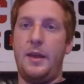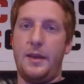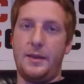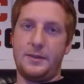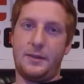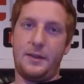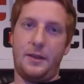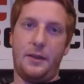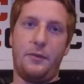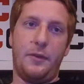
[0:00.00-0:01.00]
is that the
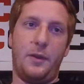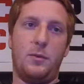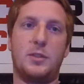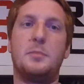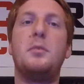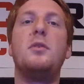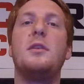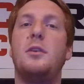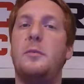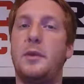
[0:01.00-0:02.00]
11-vane will spool a
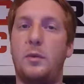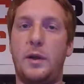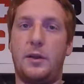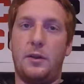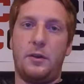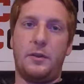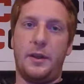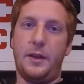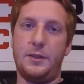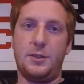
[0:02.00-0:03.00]
little bit quicker
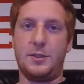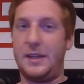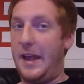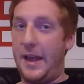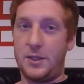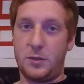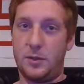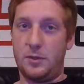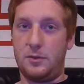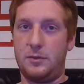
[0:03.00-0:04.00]
than just the hatch
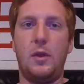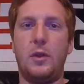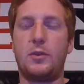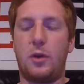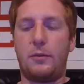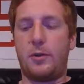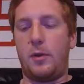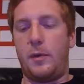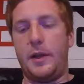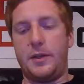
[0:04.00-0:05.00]
will. So overall,
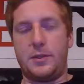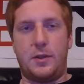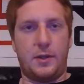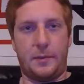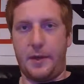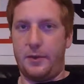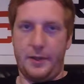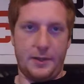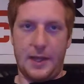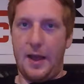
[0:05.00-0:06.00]
what I just talked about
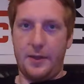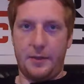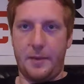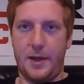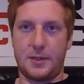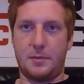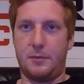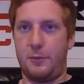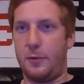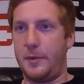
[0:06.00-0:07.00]
is out of the box
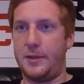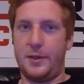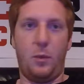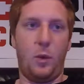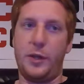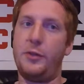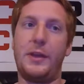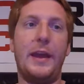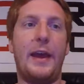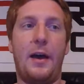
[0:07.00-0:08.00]
performance and what you
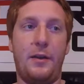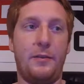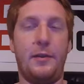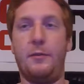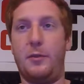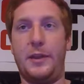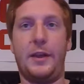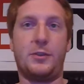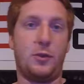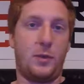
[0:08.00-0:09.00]
get out of it for the
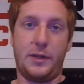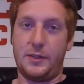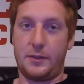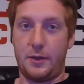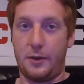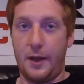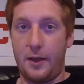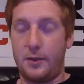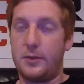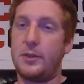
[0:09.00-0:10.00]
extra
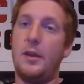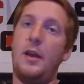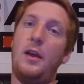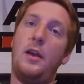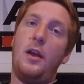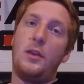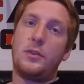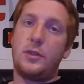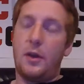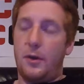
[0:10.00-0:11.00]
$2,600.
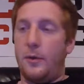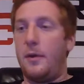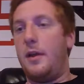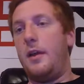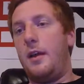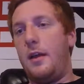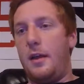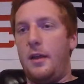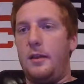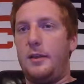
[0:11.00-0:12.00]
So
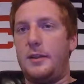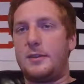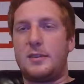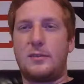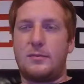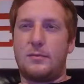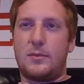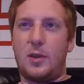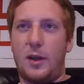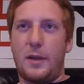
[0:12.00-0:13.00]
let's
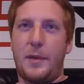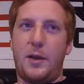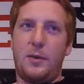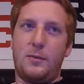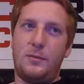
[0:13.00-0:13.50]
talk about,